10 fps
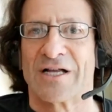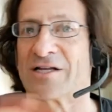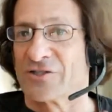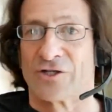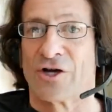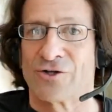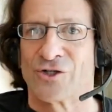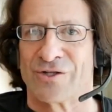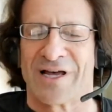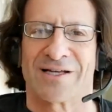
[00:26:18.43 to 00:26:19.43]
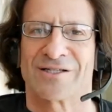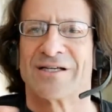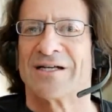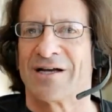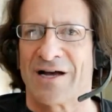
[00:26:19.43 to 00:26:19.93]
So don't do that.
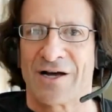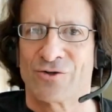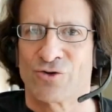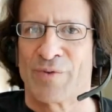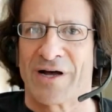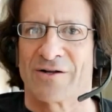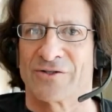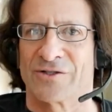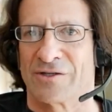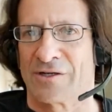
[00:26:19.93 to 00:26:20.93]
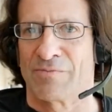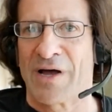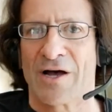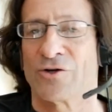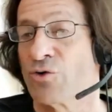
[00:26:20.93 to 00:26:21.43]
£100 at
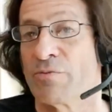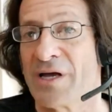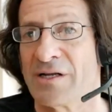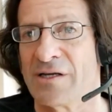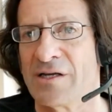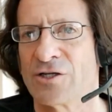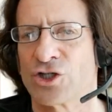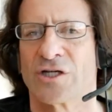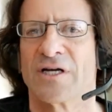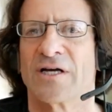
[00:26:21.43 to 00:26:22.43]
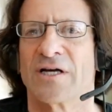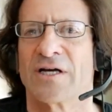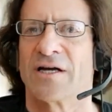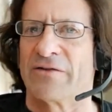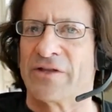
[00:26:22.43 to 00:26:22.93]
£1 or a penny each,
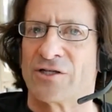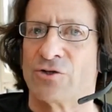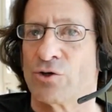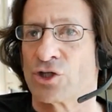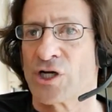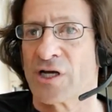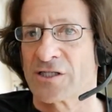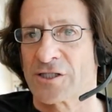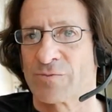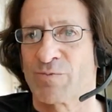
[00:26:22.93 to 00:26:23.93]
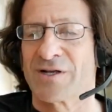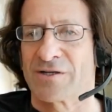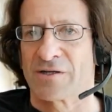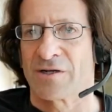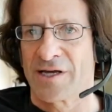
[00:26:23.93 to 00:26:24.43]
and then do a share split
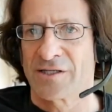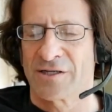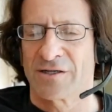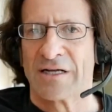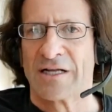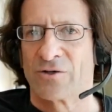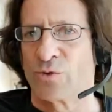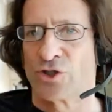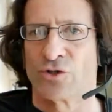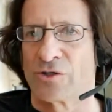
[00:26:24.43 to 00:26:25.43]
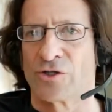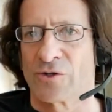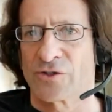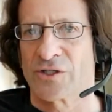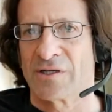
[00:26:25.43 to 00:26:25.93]
later, which you can do on
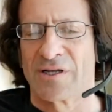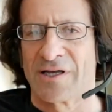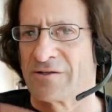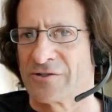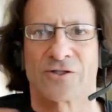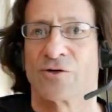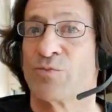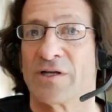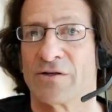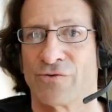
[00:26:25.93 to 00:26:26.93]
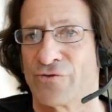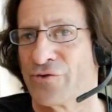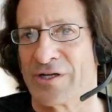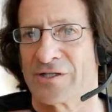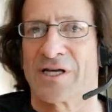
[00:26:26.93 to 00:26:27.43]
SeedLegals completely for free
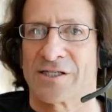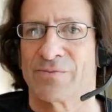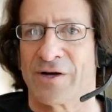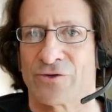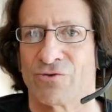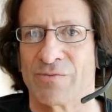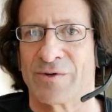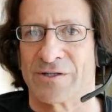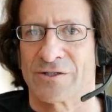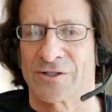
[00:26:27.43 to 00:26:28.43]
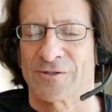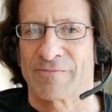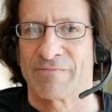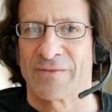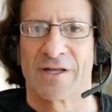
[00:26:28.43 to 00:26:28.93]
and takes about 3 minutes.
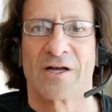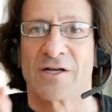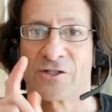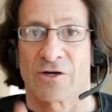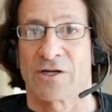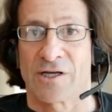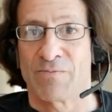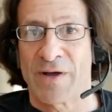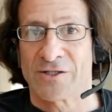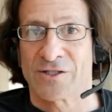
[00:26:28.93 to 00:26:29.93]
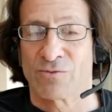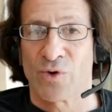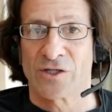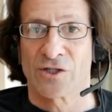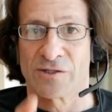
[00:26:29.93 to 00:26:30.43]
So I'm going to get back to some
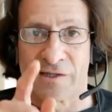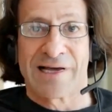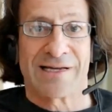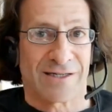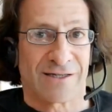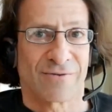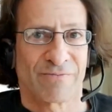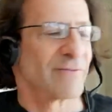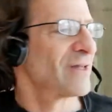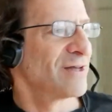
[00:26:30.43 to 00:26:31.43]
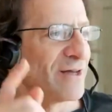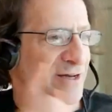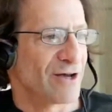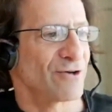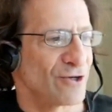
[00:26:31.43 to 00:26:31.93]
questions later, and
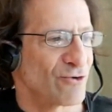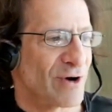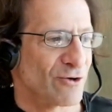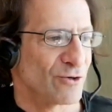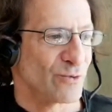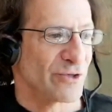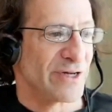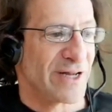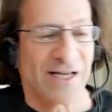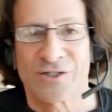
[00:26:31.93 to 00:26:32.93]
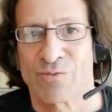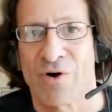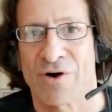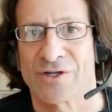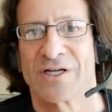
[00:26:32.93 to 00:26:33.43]
now I'm going to crack on with the next
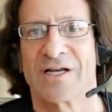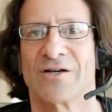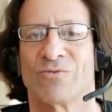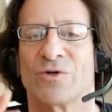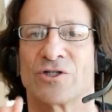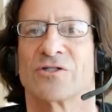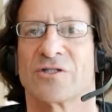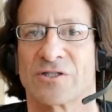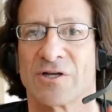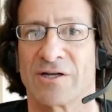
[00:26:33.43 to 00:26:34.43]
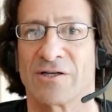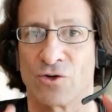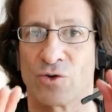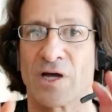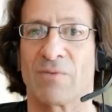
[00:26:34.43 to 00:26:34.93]
part, which is deciding
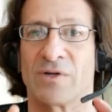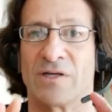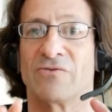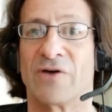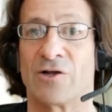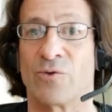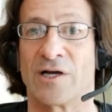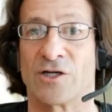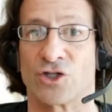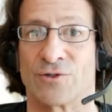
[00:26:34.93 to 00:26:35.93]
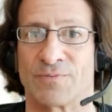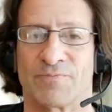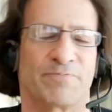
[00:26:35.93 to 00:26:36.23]
your company valuation.